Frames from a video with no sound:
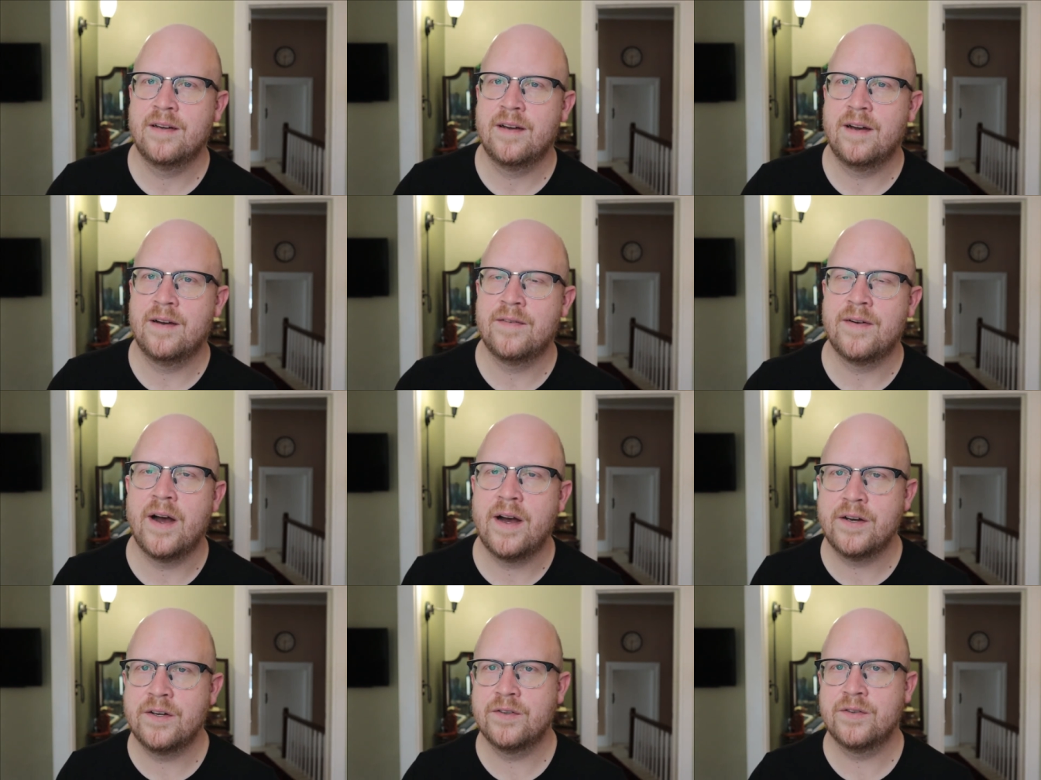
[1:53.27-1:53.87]
of
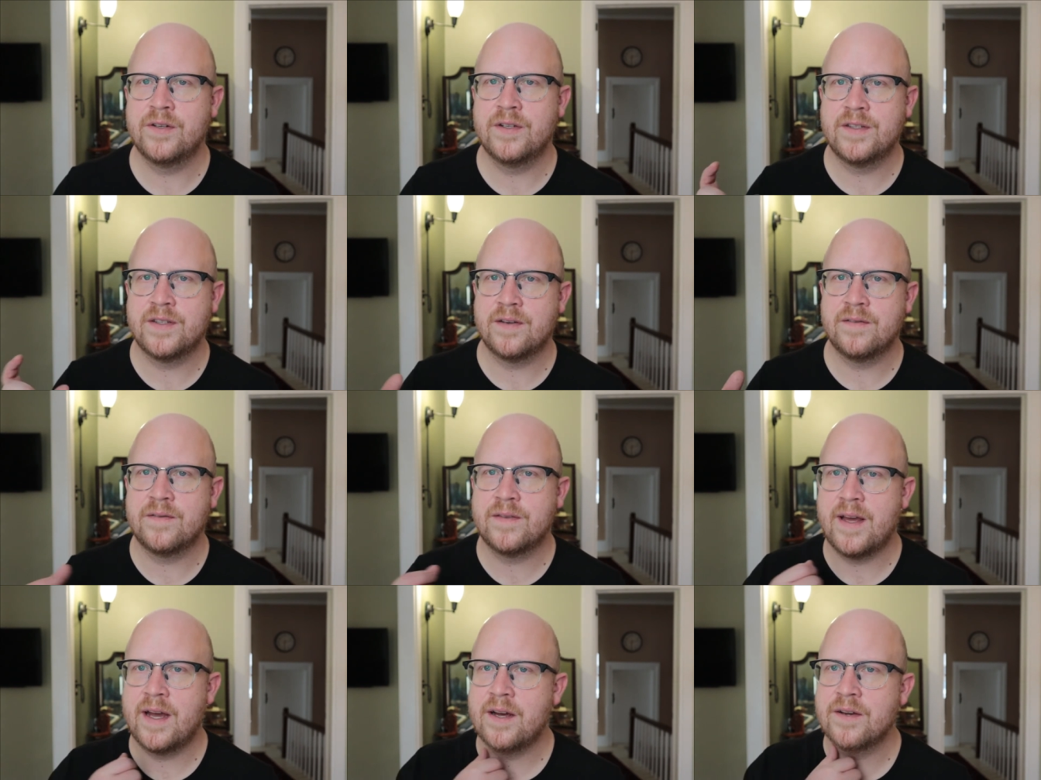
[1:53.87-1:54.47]
hundreds
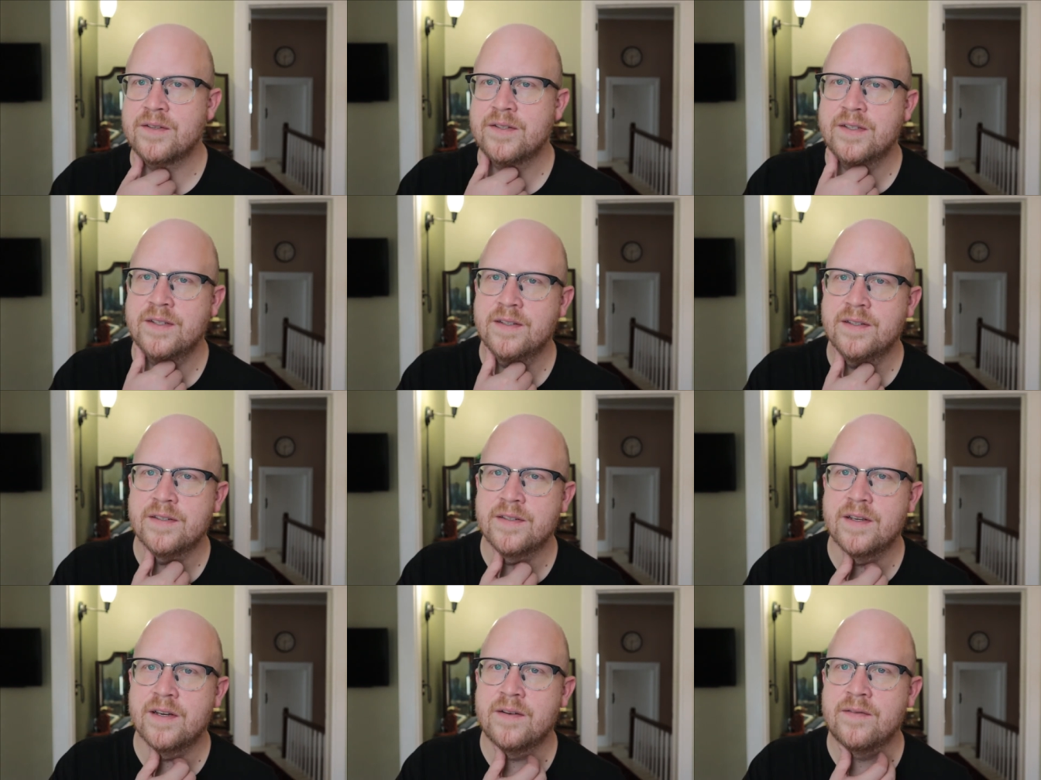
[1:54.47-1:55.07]
of
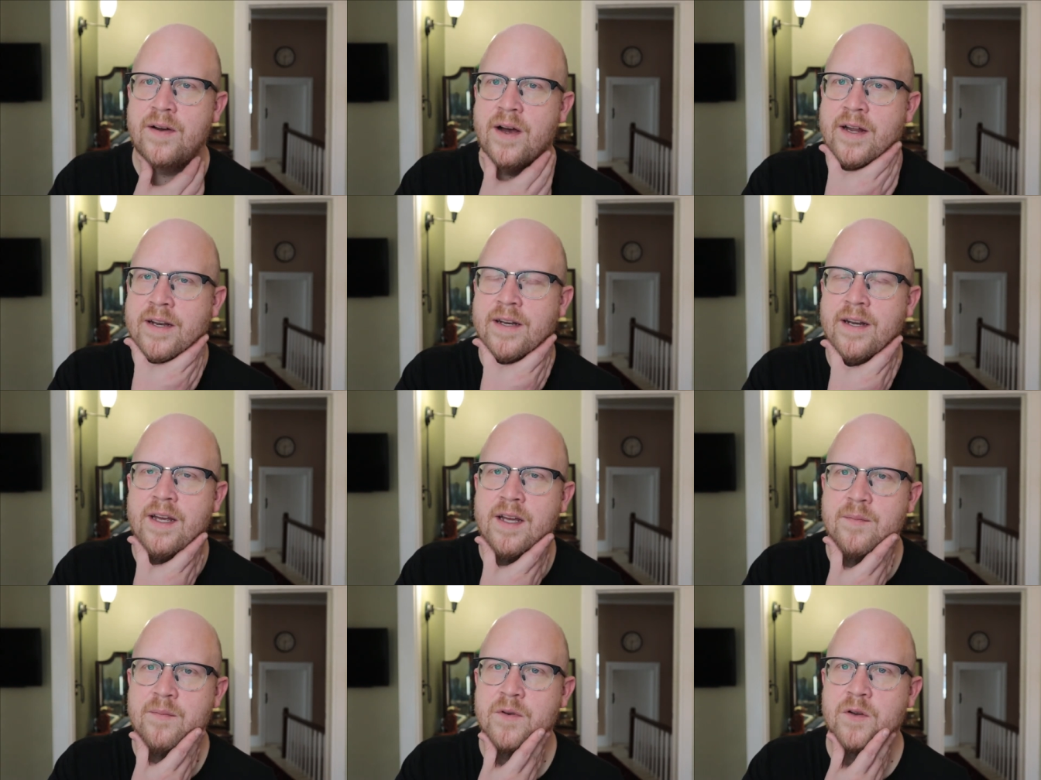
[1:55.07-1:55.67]
thousands of
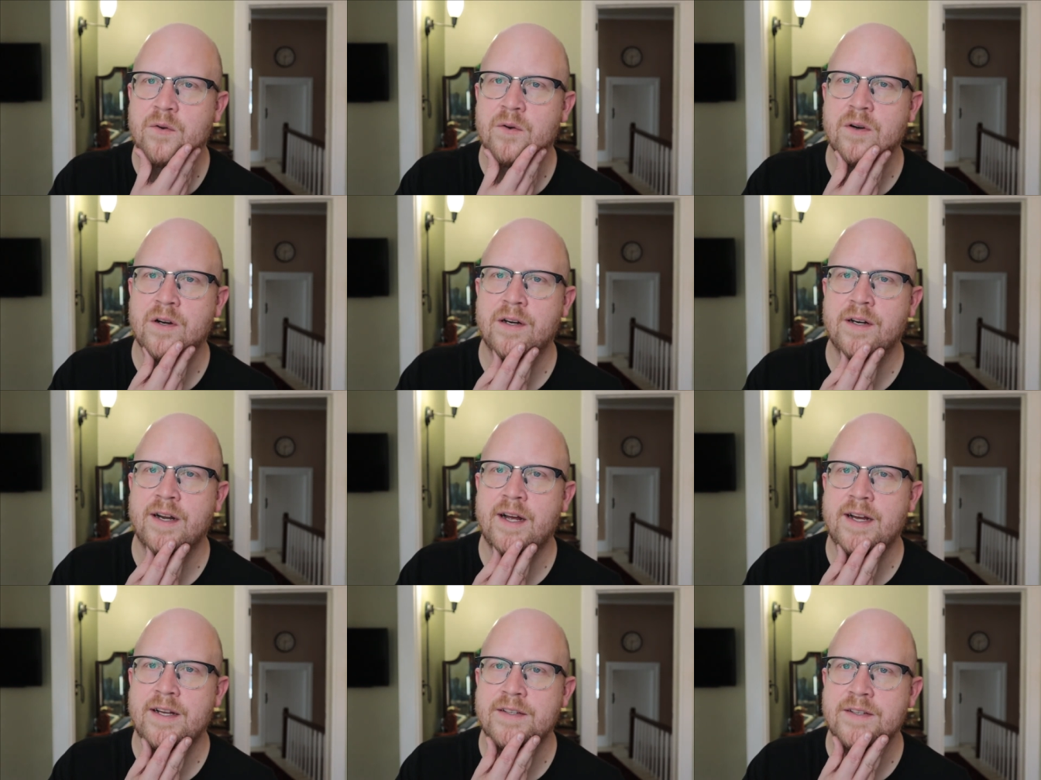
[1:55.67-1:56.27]
unnamed
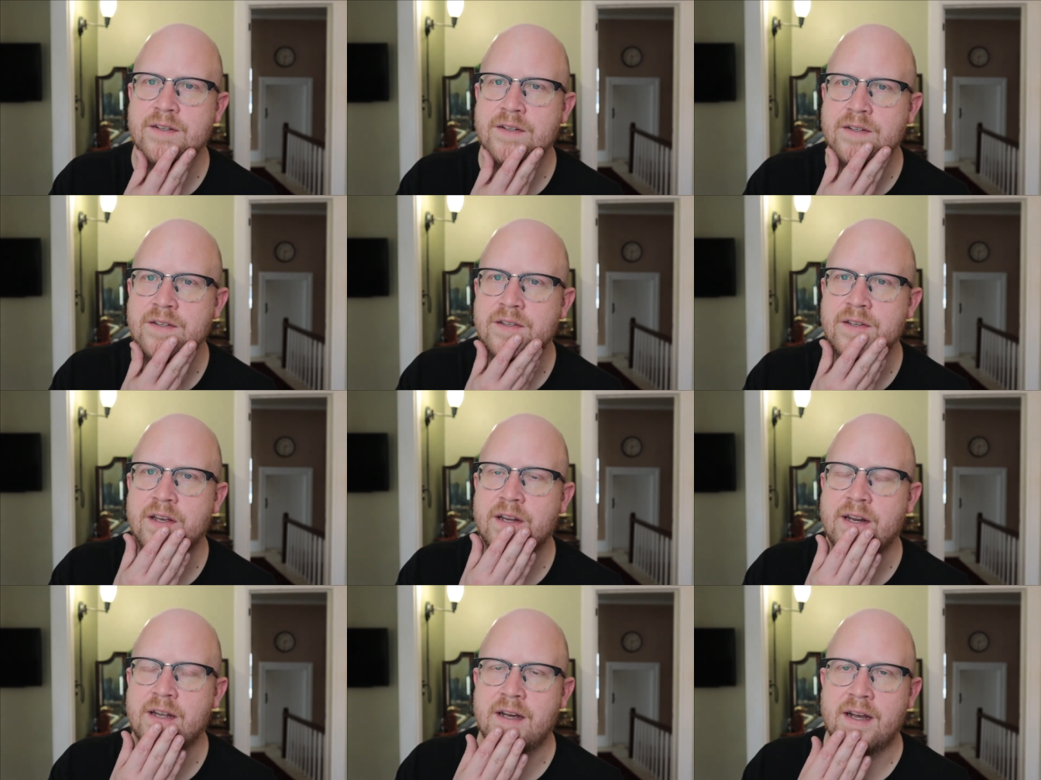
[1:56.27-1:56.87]
organizers
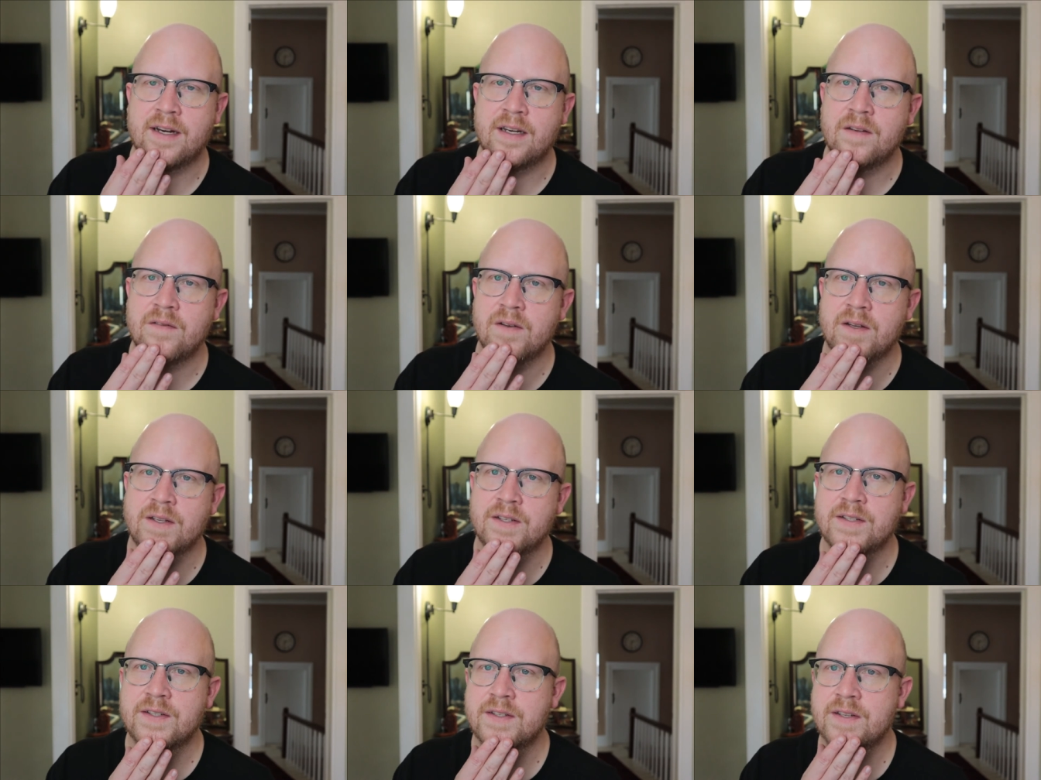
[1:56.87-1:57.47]
and
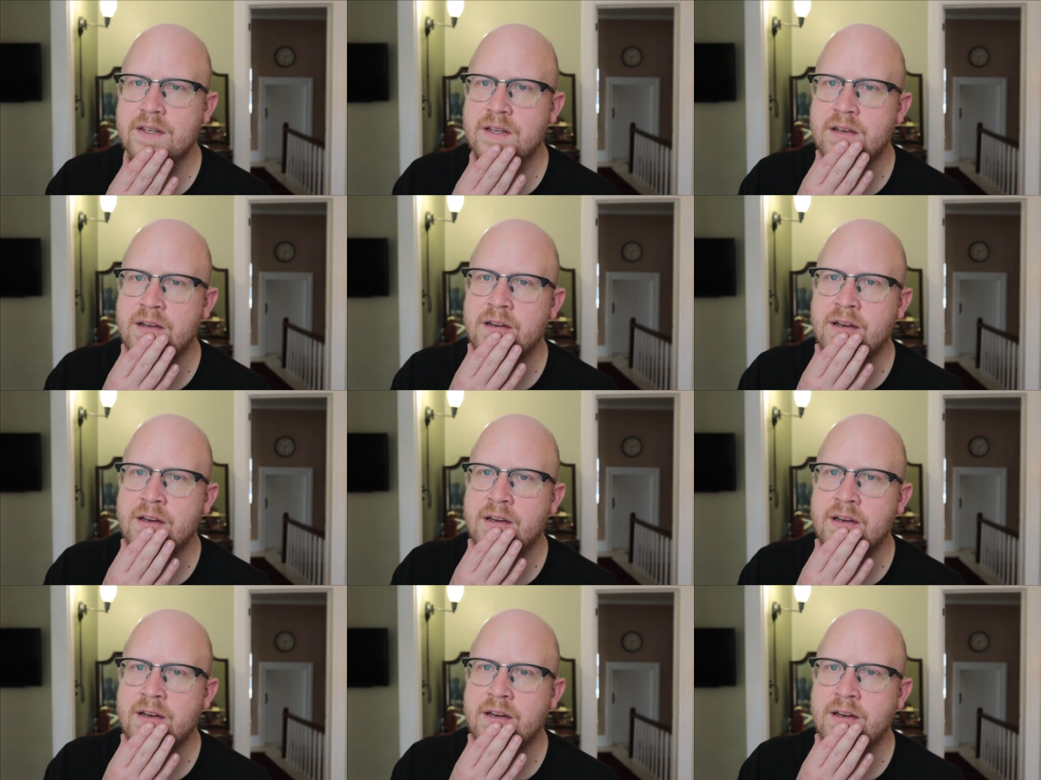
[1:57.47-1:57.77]
activists